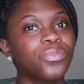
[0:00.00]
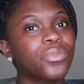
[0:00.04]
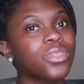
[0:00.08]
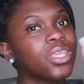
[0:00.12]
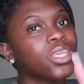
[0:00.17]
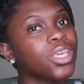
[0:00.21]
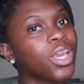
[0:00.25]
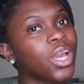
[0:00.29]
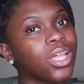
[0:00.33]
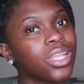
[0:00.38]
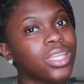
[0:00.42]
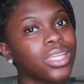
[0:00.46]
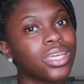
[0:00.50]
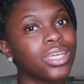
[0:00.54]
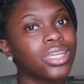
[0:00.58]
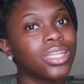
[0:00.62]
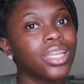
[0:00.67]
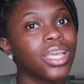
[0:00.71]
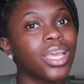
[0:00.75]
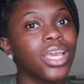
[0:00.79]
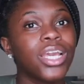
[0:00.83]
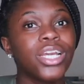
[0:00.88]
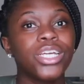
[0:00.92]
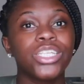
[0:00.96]
y'all lit,
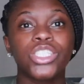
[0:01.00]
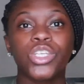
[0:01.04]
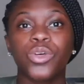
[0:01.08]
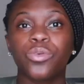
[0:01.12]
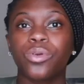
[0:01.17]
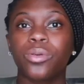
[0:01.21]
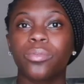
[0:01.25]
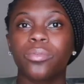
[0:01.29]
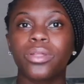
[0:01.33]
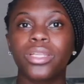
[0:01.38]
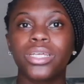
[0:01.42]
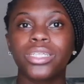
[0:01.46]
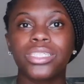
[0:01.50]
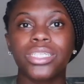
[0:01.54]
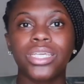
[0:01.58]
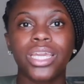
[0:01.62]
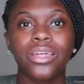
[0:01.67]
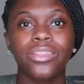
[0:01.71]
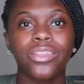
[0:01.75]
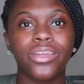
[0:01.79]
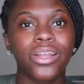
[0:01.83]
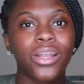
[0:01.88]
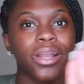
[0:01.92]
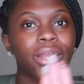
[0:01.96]
so we be lit
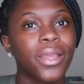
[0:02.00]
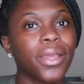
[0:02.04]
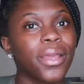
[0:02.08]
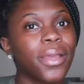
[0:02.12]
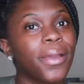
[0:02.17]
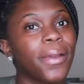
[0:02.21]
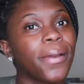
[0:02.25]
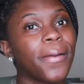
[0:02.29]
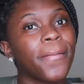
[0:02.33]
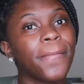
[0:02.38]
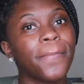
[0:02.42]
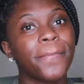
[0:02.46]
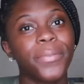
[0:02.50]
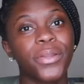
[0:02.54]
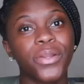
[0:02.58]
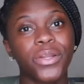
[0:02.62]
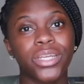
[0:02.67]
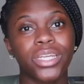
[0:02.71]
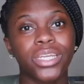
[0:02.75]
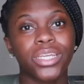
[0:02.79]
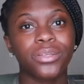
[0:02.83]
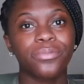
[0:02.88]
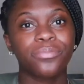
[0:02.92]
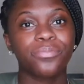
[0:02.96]
together,
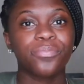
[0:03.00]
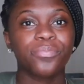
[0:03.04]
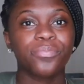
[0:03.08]
period.